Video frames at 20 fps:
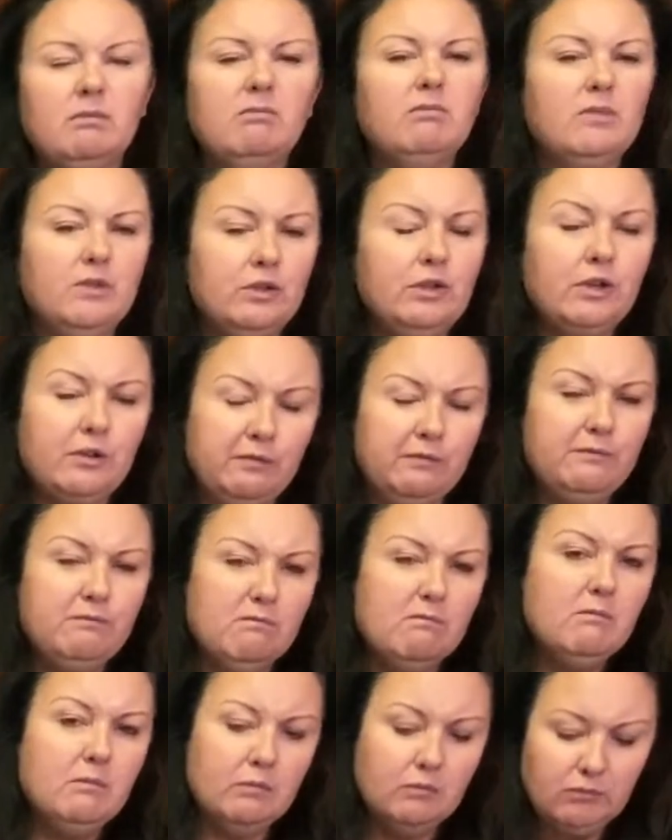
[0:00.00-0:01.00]
there's
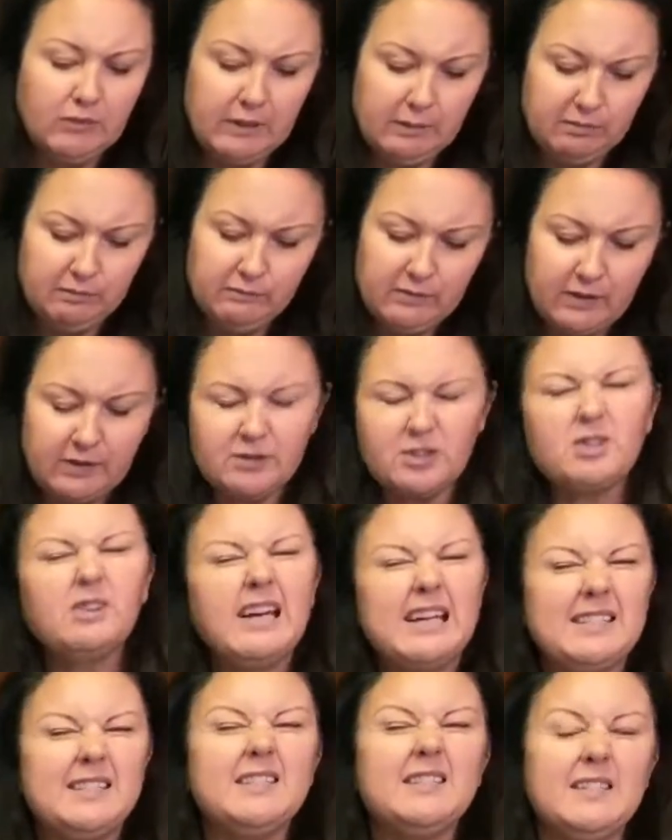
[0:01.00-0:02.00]

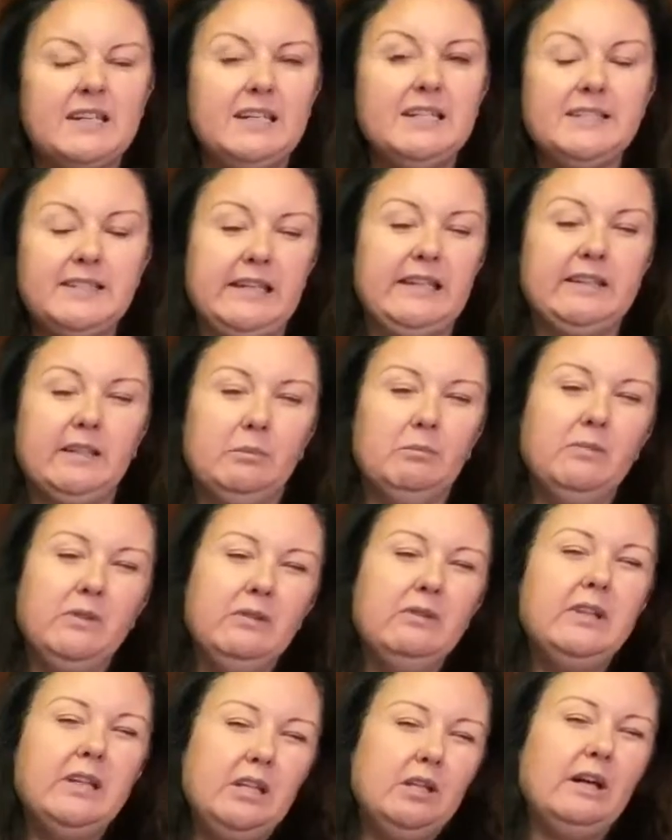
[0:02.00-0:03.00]
less seeds in them
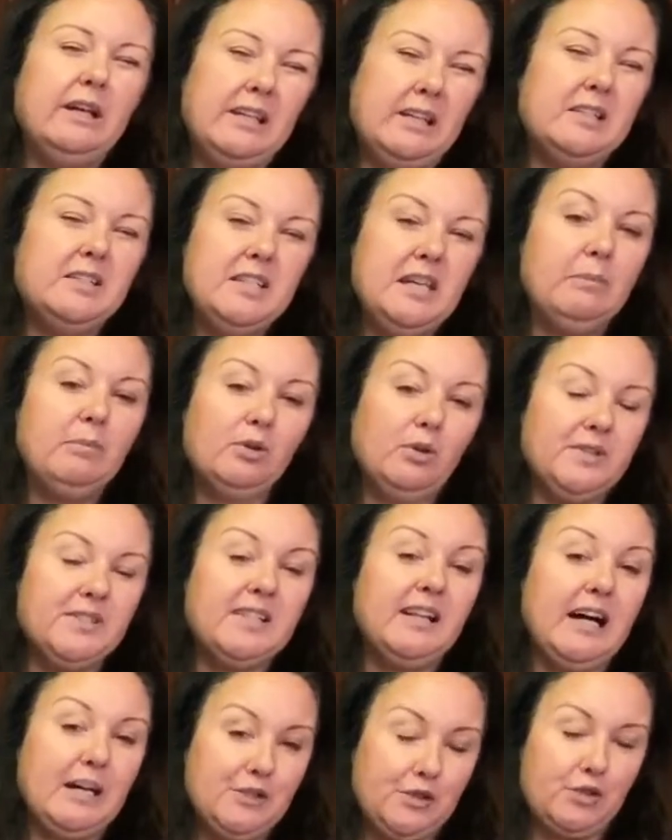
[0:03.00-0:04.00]
than in a typical
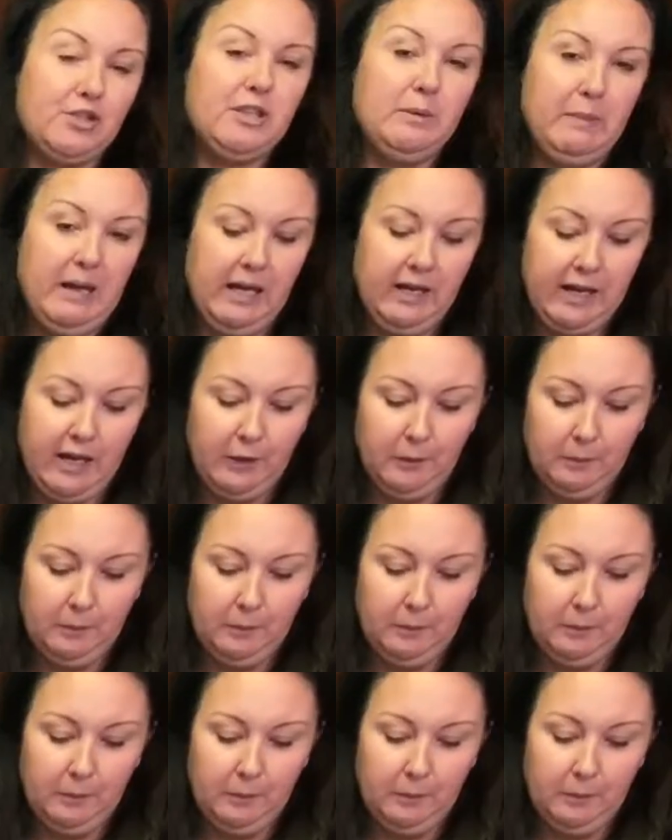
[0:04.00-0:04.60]
slicer tomato.